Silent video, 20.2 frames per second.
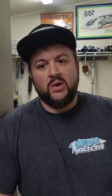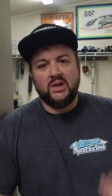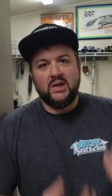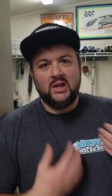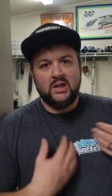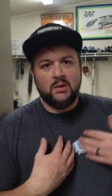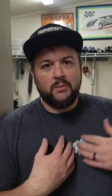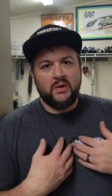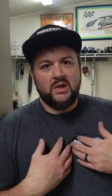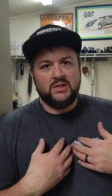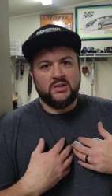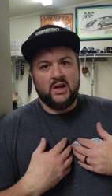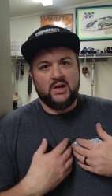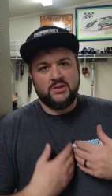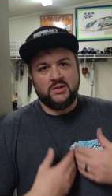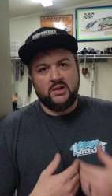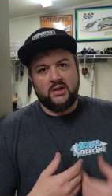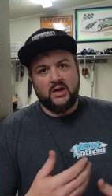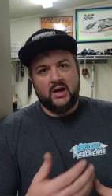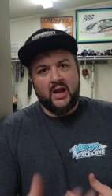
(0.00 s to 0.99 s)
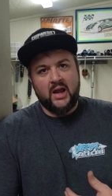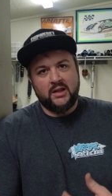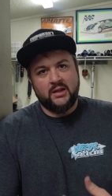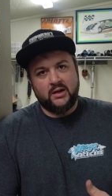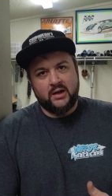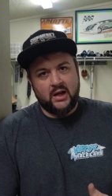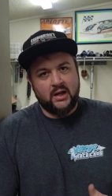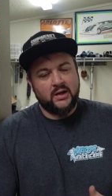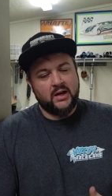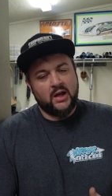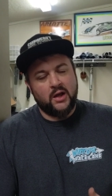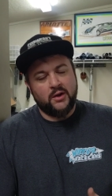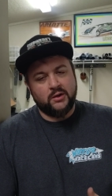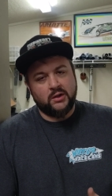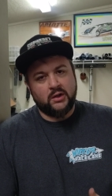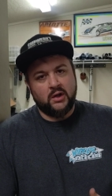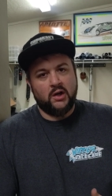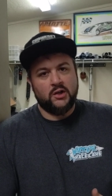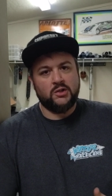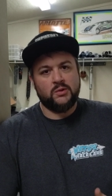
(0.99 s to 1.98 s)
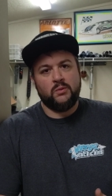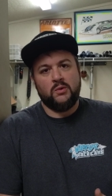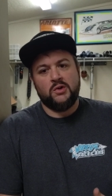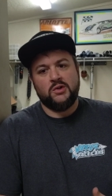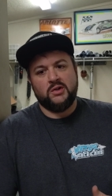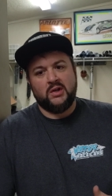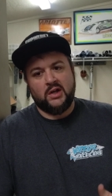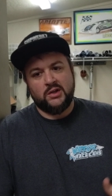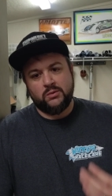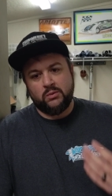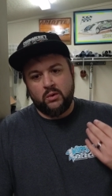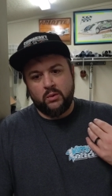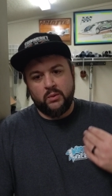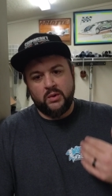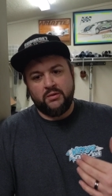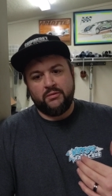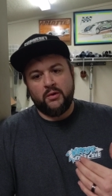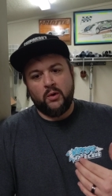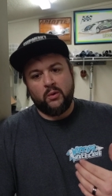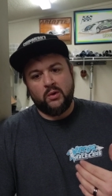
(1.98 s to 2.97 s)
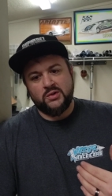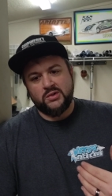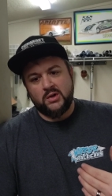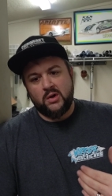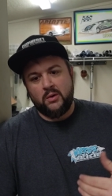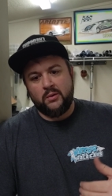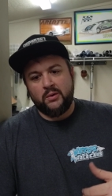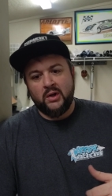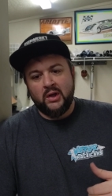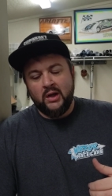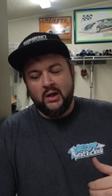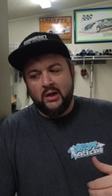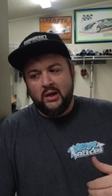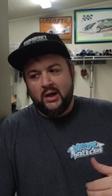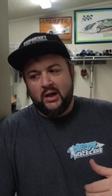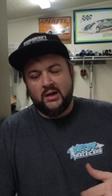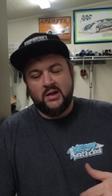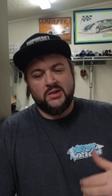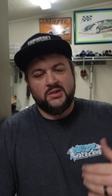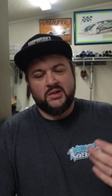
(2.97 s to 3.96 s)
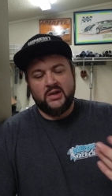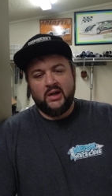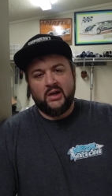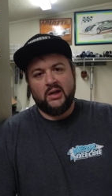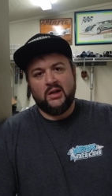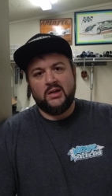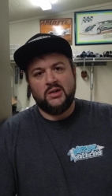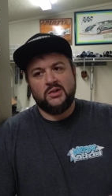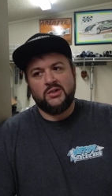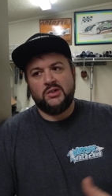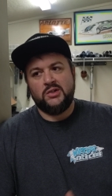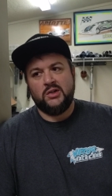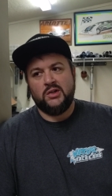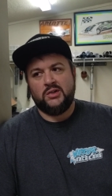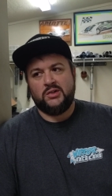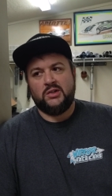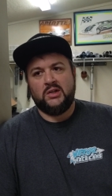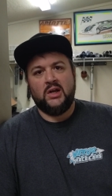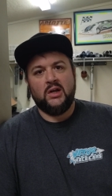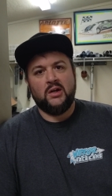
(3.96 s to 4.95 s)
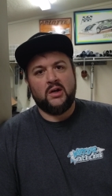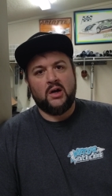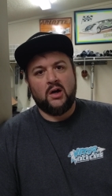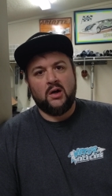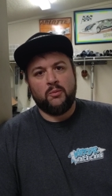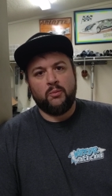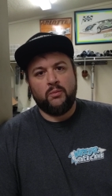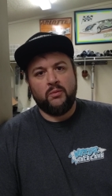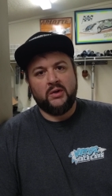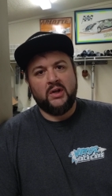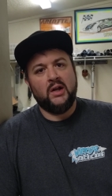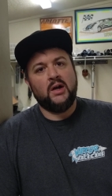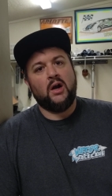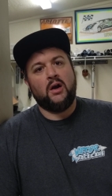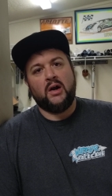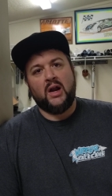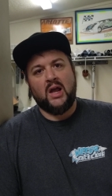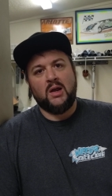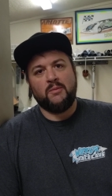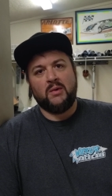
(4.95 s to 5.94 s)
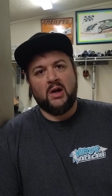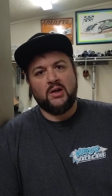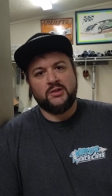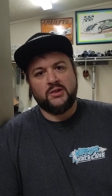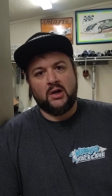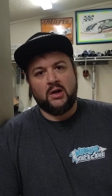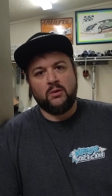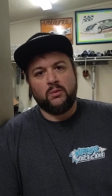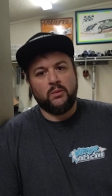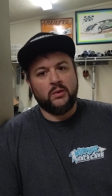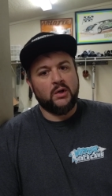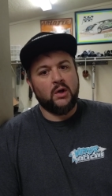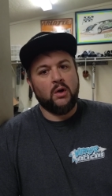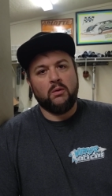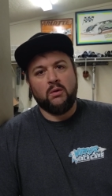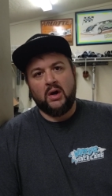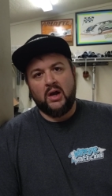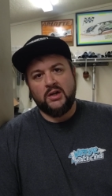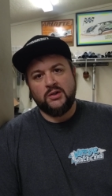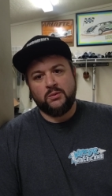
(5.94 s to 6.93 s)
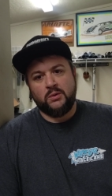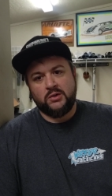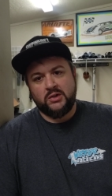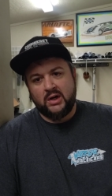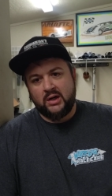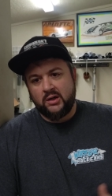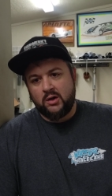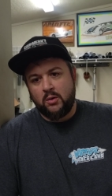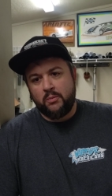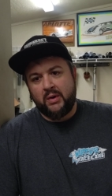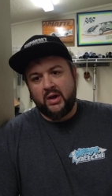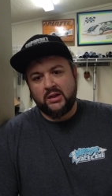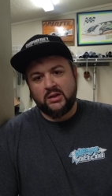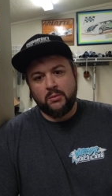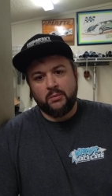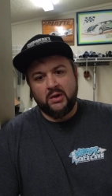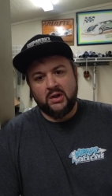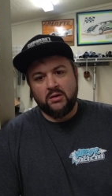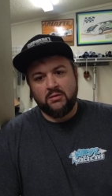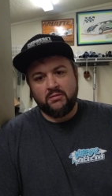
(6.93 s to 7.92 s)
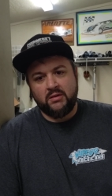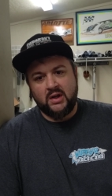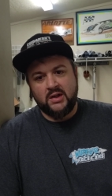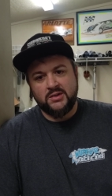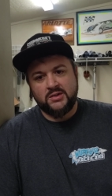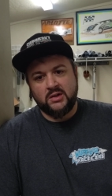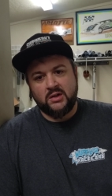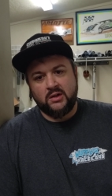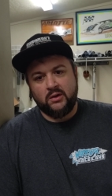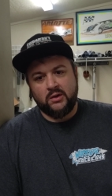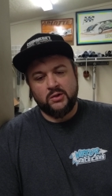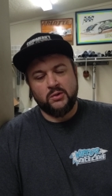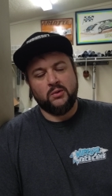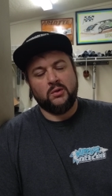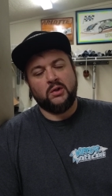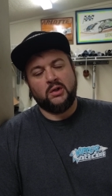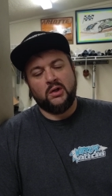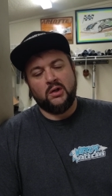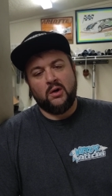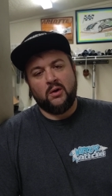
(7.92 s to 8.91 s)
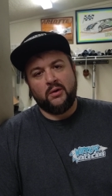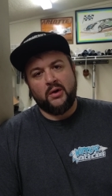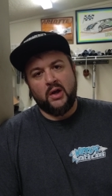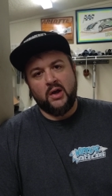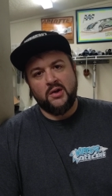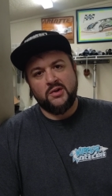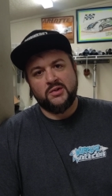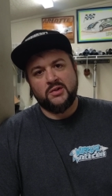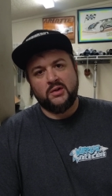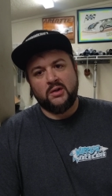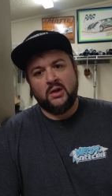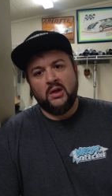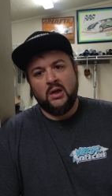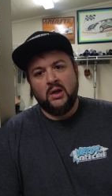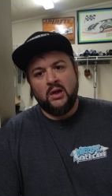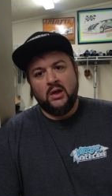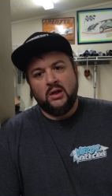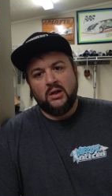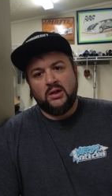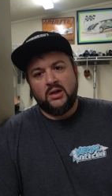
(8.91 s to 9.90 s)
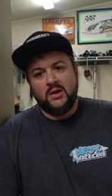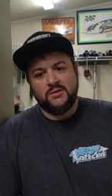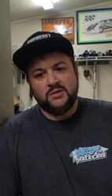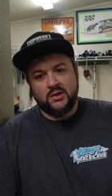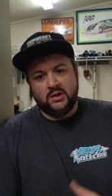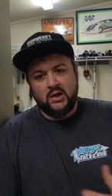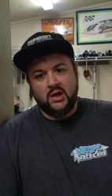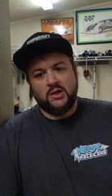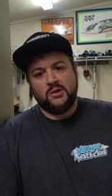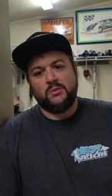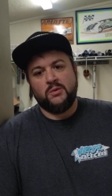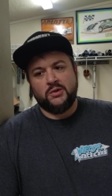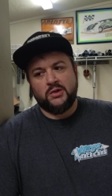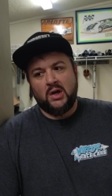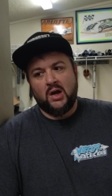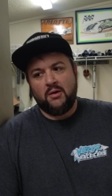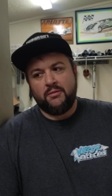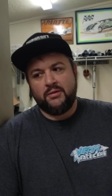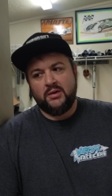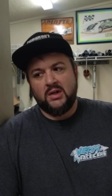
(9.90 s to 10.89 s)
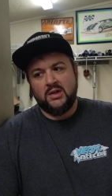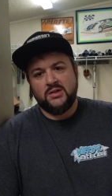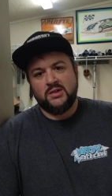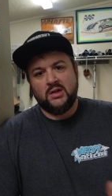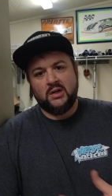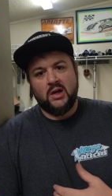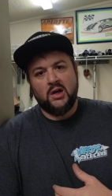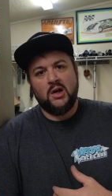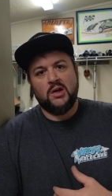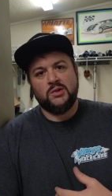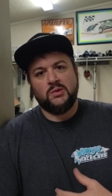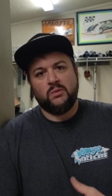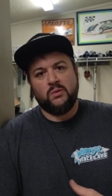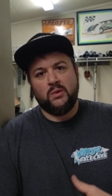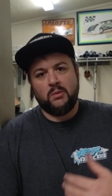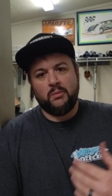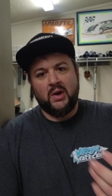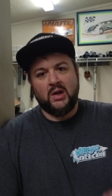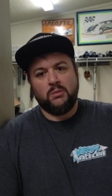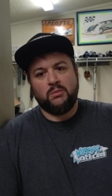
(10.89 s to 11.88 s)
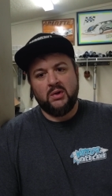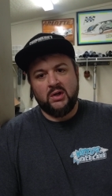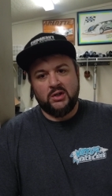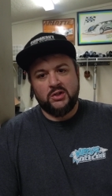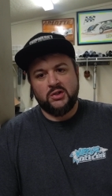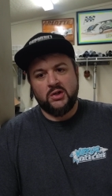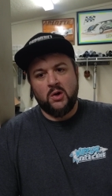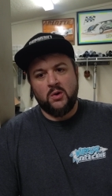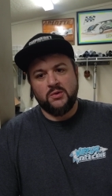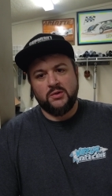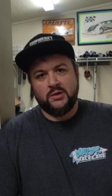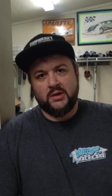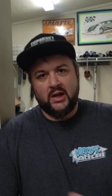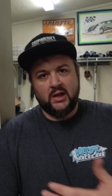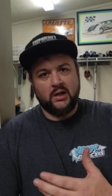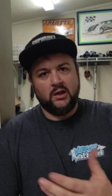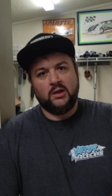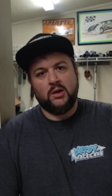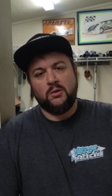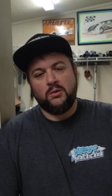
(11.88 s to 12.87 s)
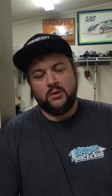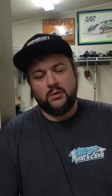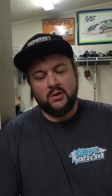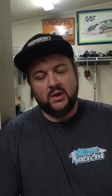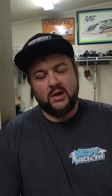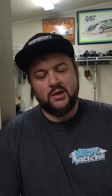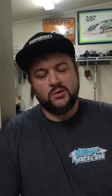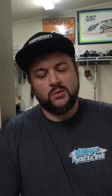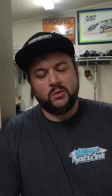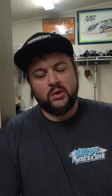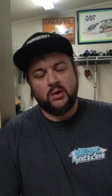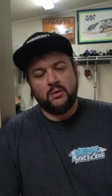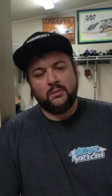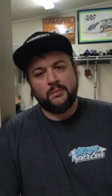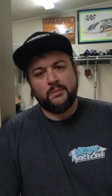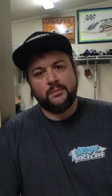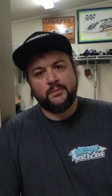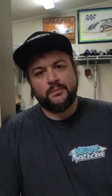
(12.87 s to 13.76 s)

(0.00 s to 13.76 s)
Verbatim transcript: we need to be testing and handing that down to customers so that's what we focus on and then second, it's just getting our getting our name out there. When we go race, we try to go make the big events, and it looks really good on us and gives the customers confidence in us when we make big shows that they can go do that as well.